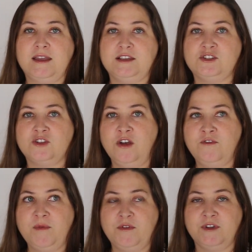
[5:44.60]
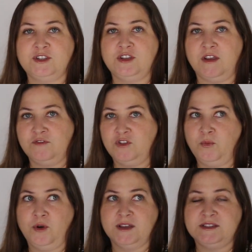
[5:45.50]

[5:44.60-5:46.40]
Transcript: He stole from the rich to give to the poor.